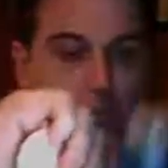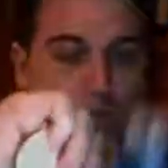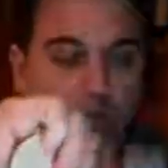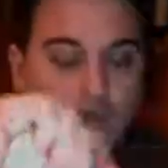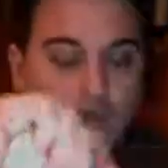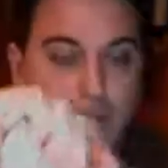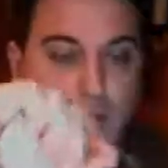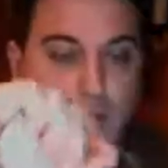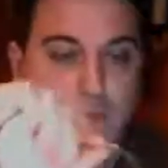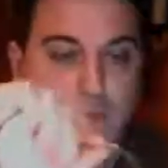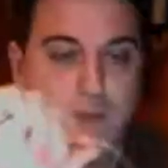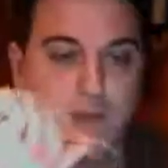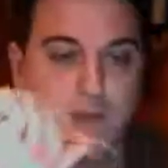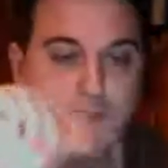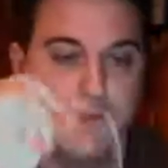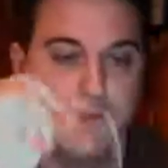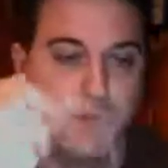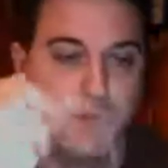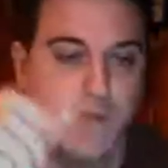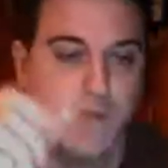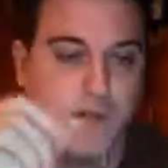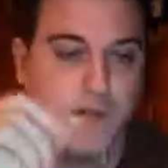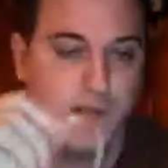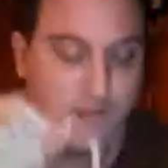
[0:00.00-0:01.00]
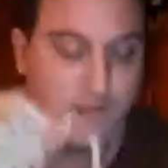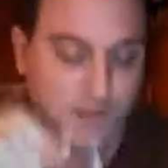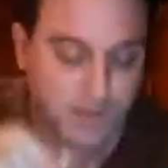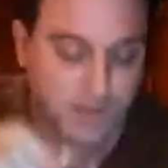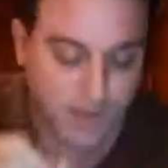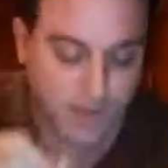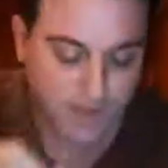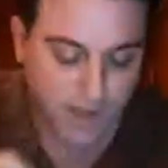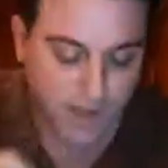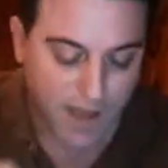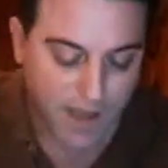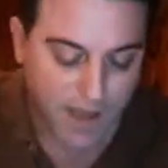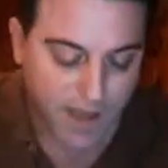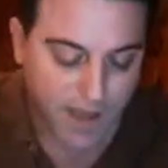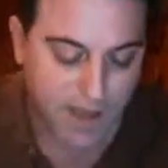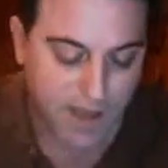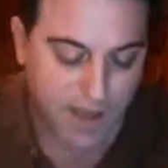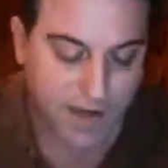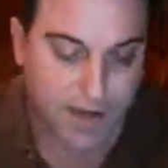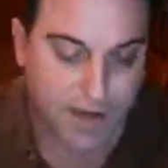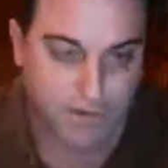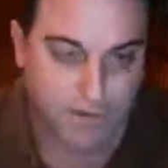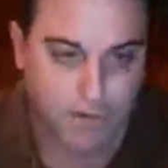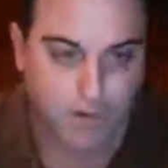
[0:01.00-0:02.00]
what that measurement is,
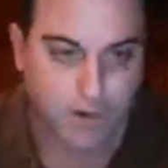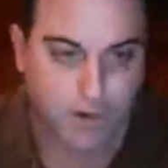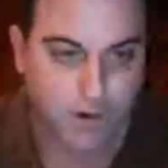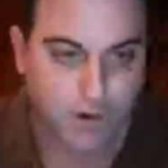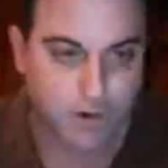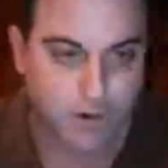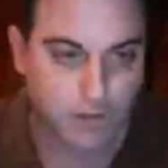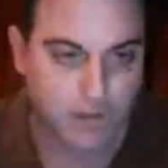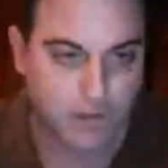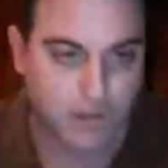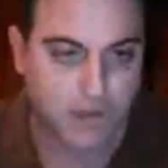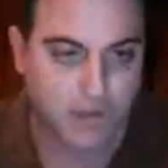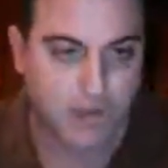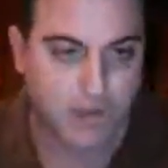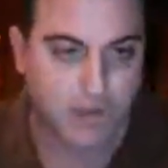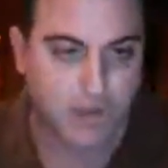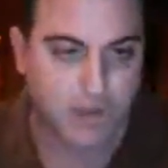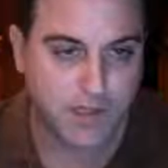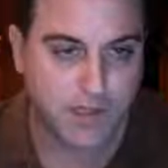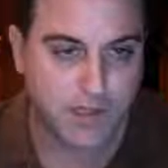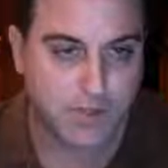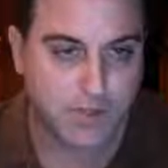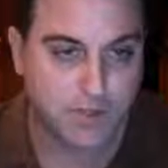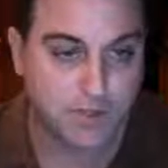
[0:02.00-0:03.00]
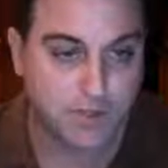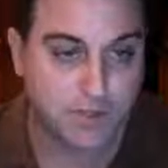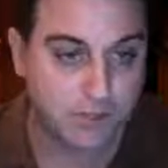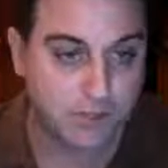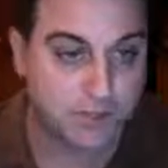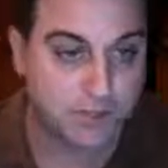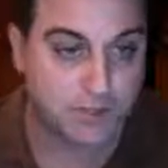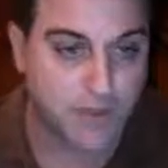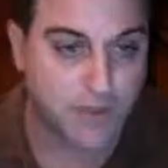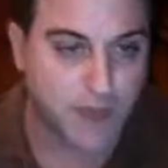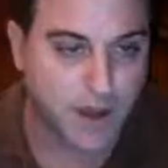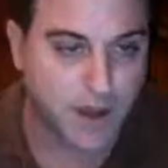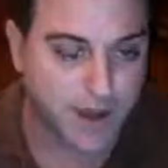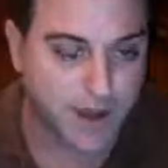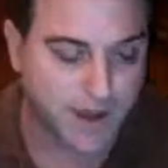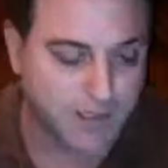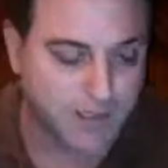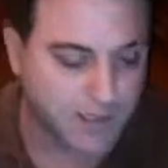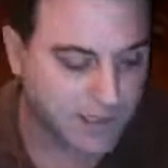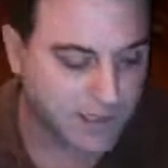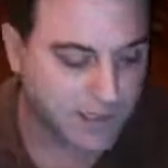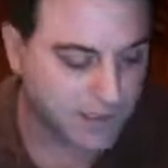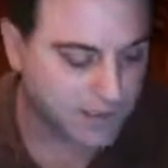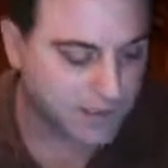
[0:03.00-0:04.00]
and if your measurement is beyond
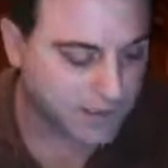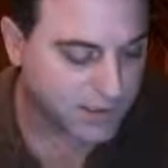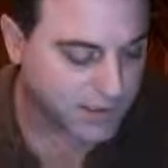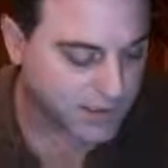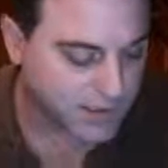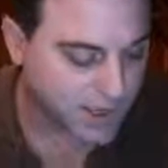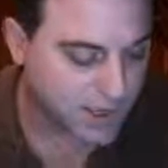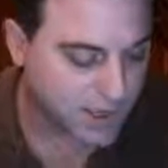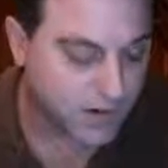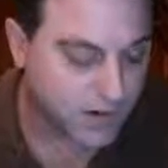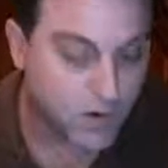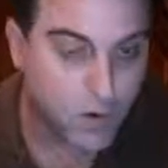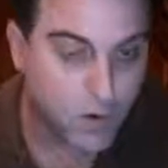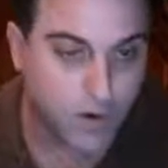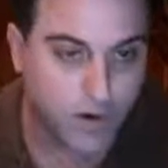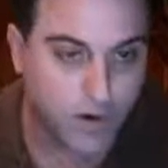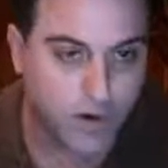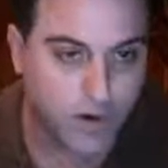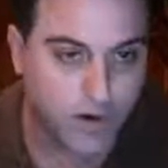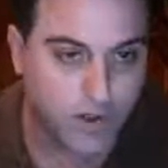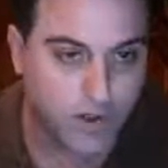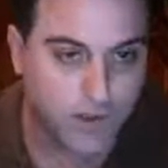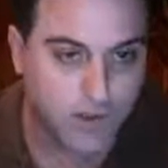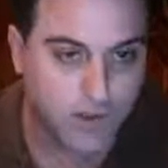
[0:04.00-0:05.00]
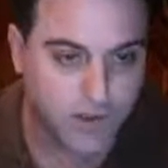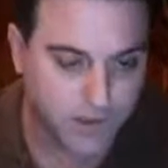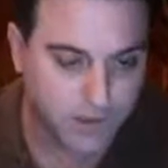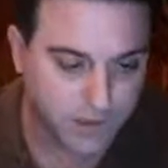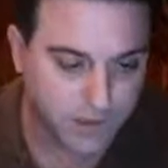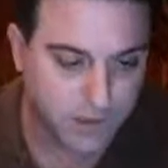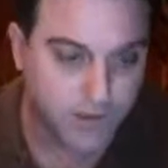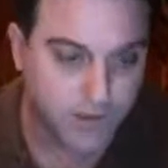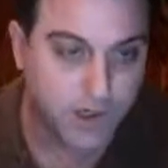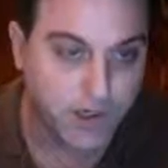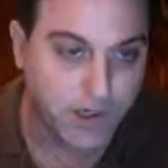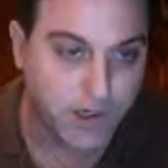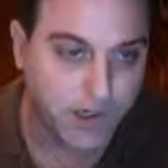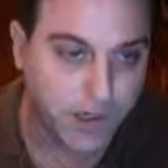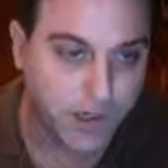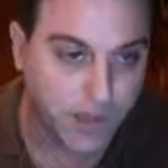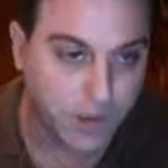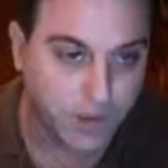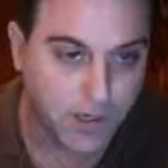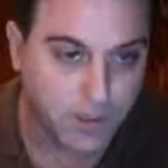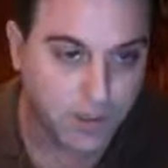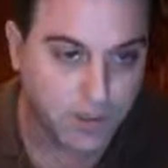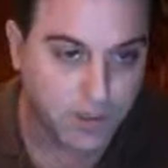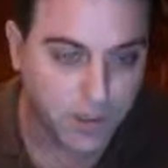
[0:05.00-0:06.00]
6.25 inches, you need to go
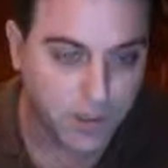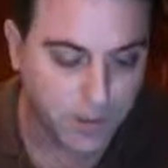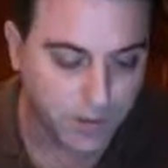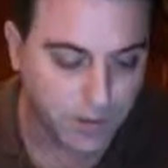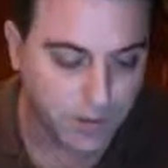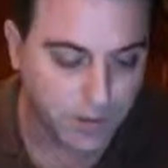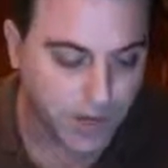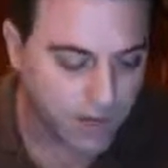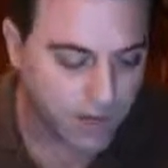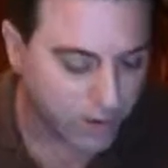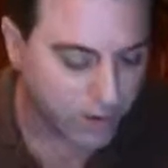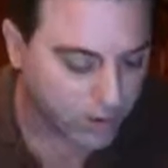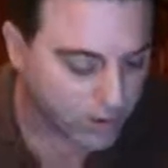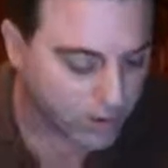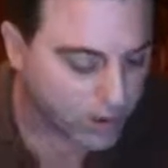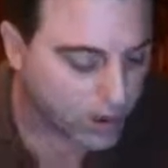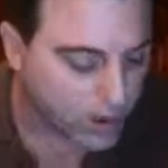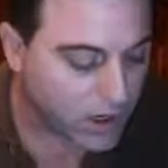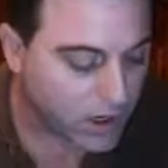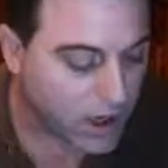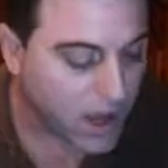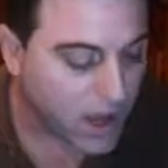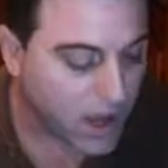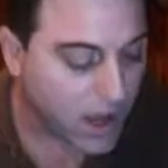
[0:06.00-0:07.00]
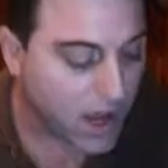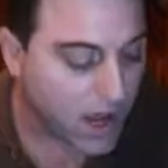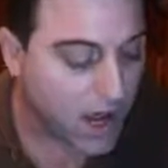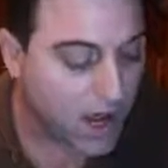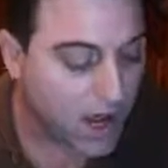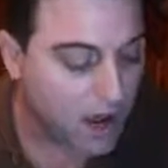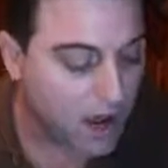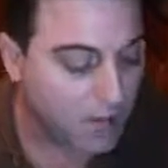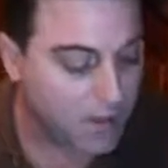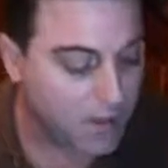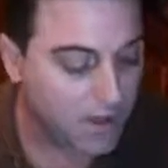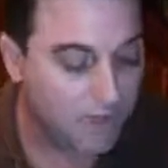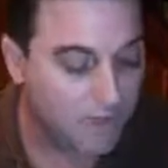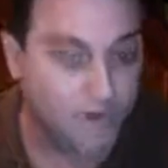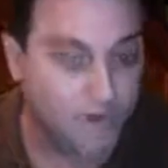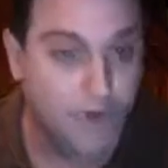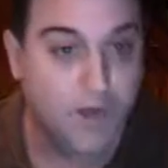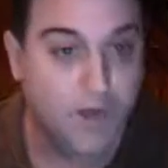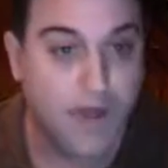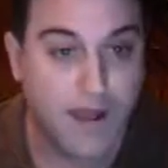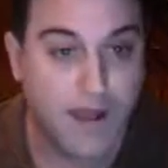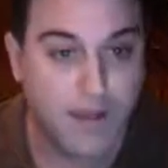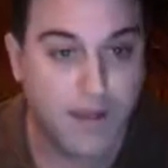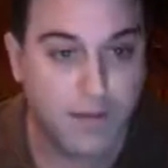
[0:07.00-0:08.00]
with the bigger model. If your
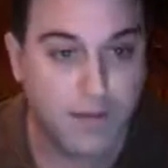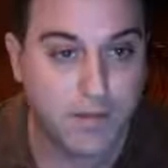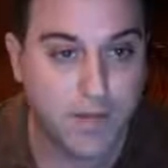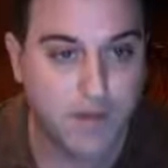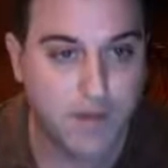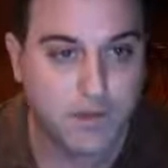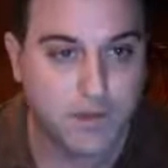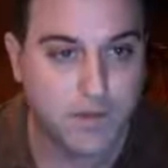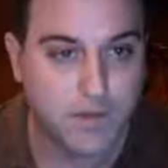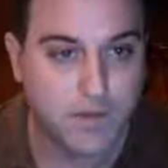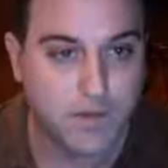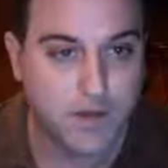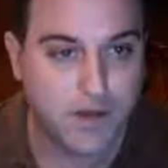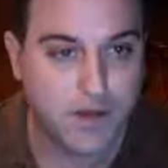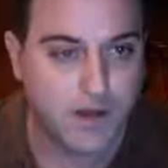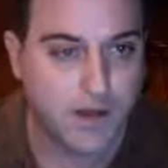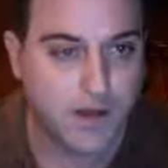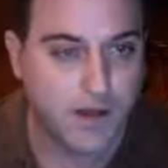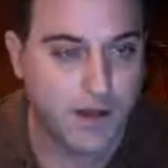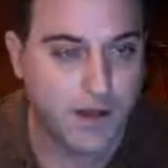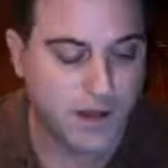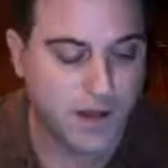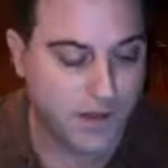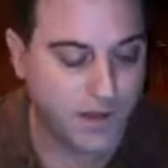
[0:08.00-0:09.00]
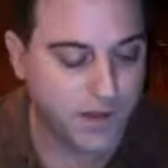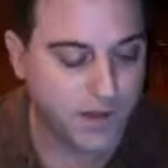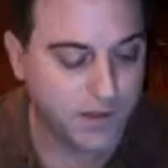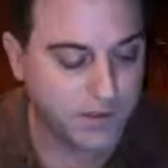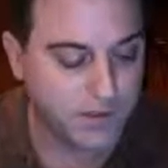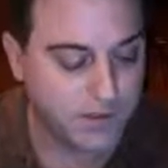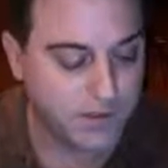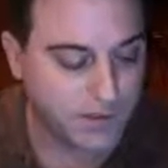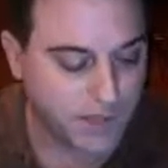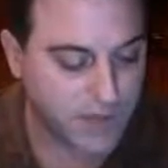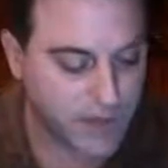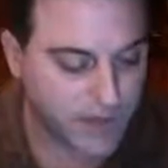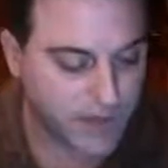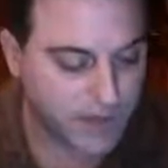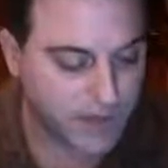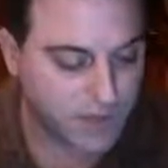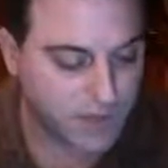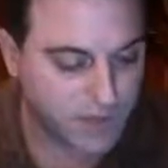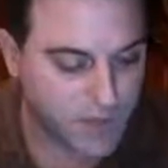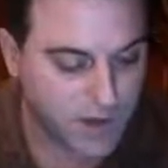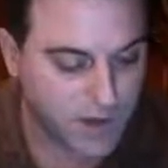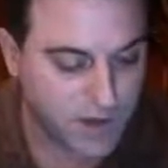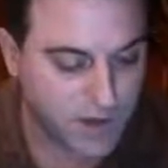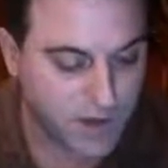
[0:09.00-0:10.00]
length measurement is, and
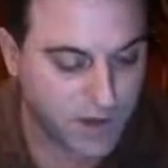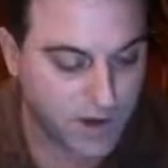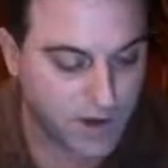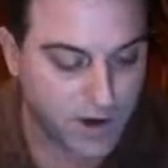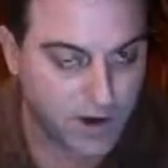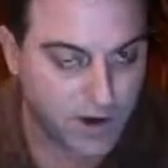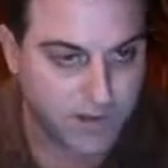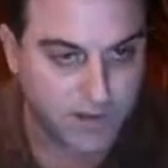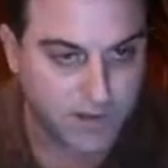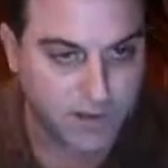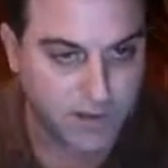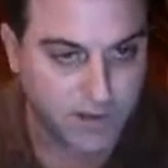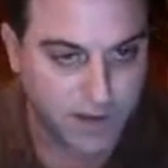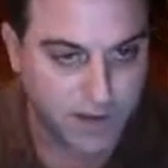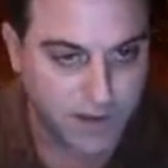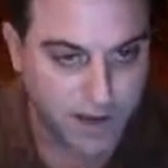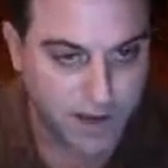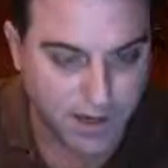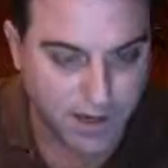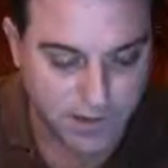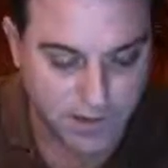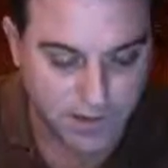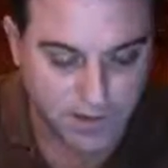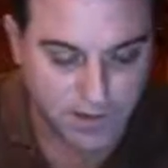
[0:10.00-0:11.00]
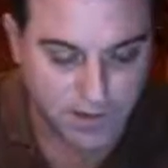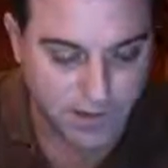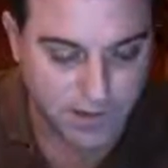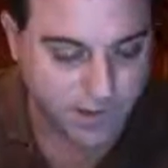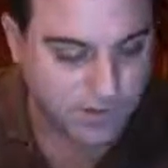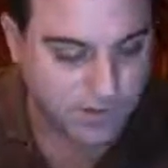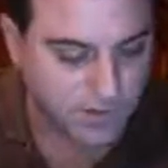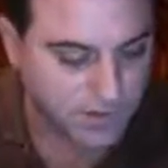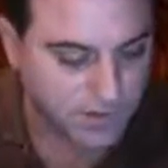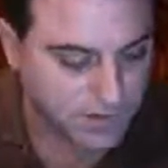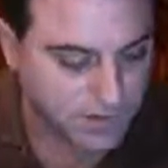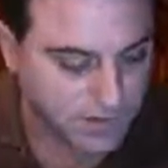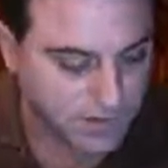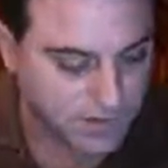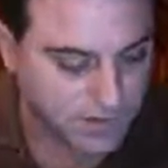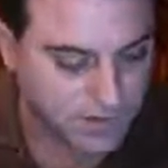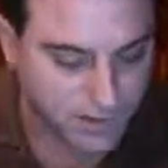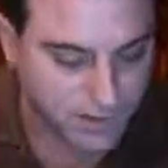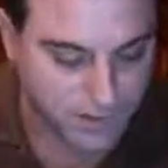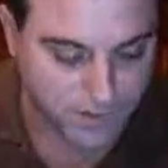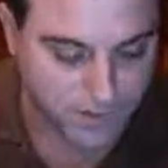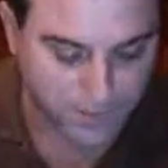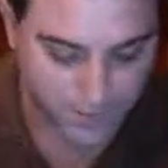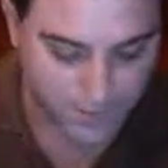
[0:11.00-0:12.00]
measure honestly, guys, because this
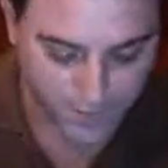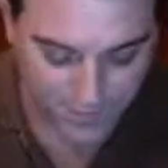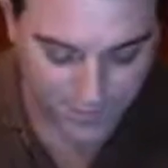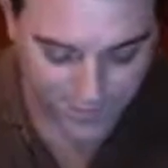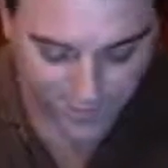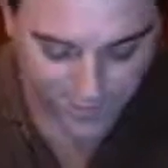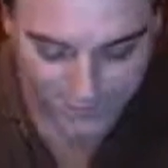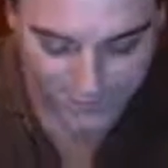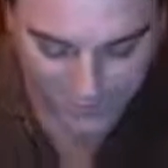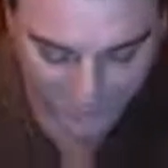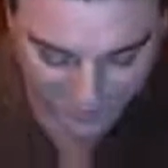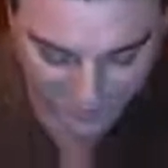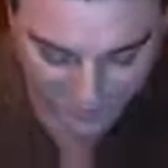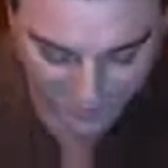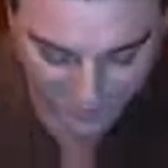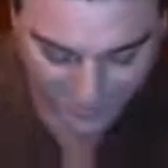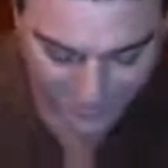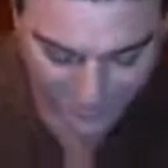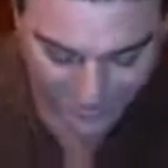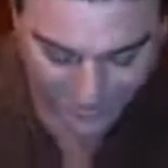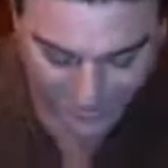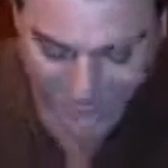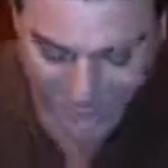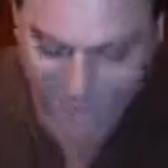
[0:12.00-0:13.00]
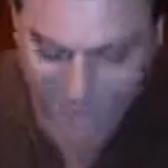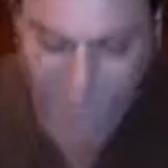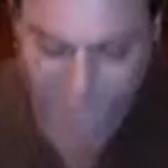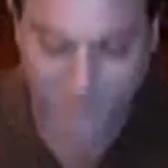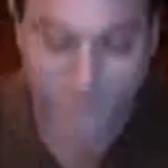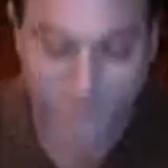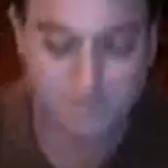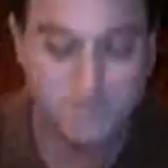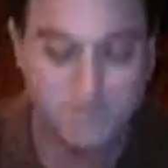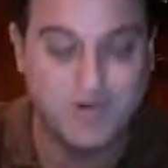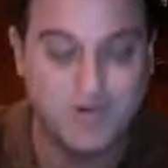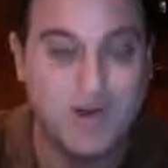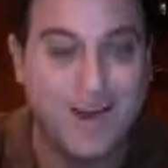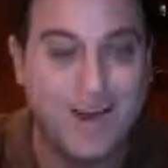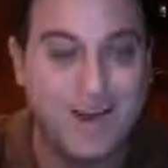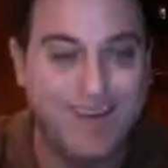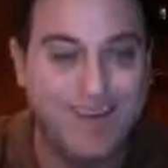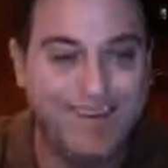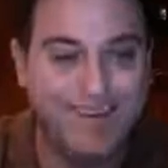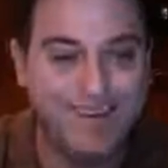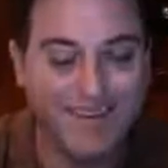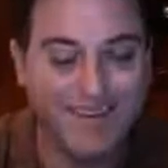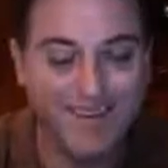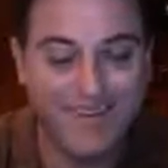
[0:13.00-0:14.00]
is for you, this isn't for
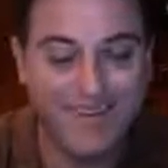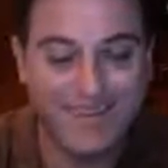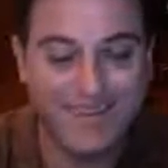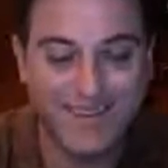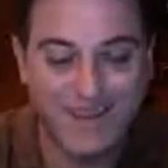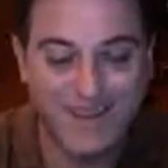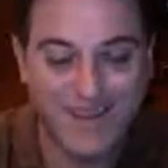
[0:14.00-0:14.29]
bragging rights.